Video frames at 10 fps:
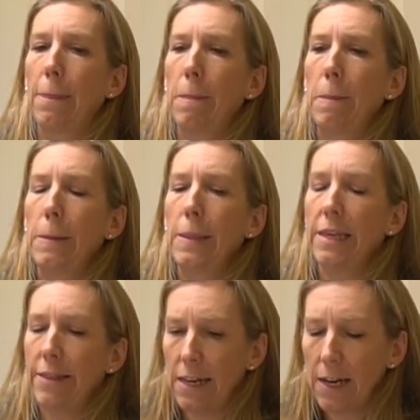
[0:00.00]

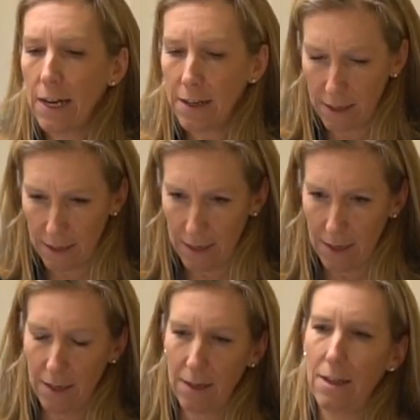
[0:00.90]
learn. Then I had
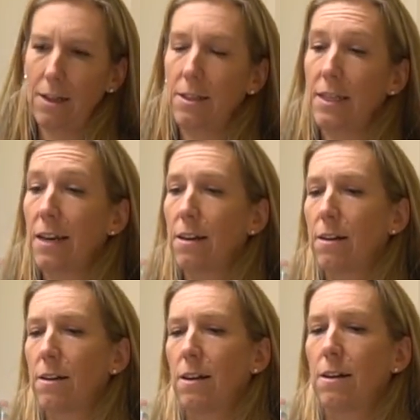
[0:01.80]
a
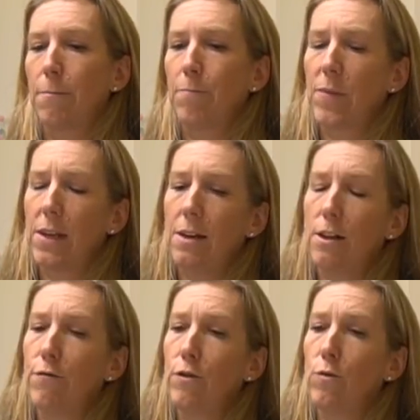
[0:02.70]
second
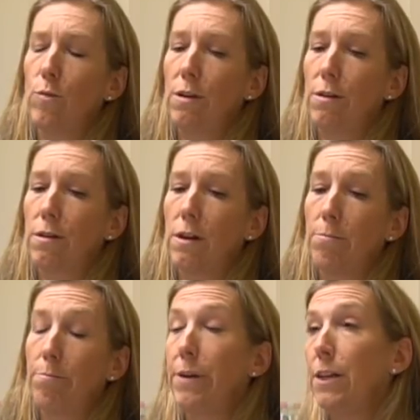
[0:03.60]
interview
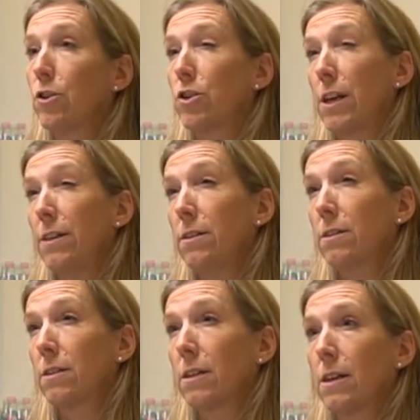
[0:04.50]
with Peter
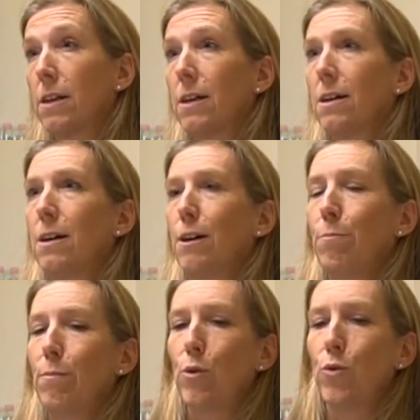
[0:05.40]
Stenz,
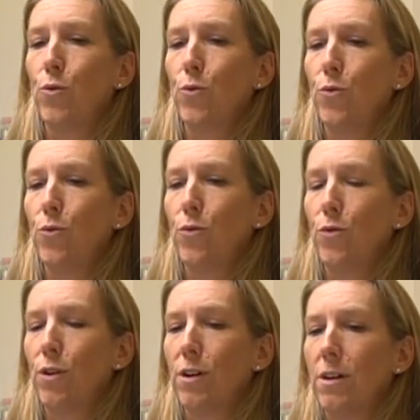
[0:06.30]

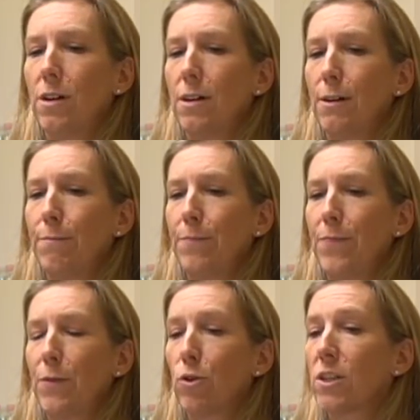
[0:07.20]
who
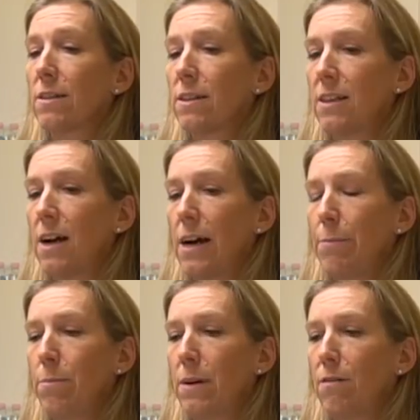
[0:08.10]
was at the
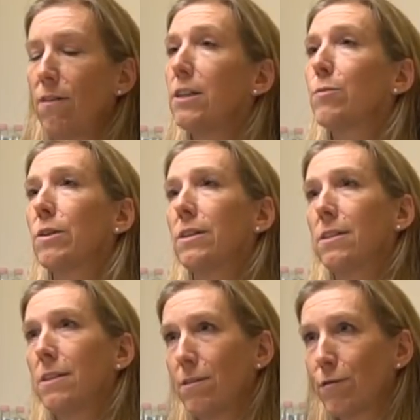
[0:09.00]
time a vice
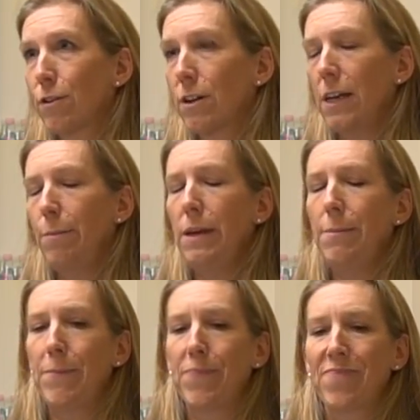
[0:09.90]
president for
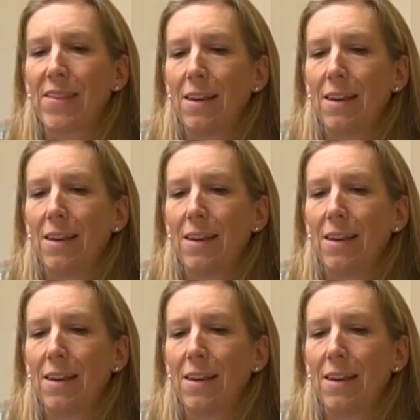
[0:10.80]
IMI,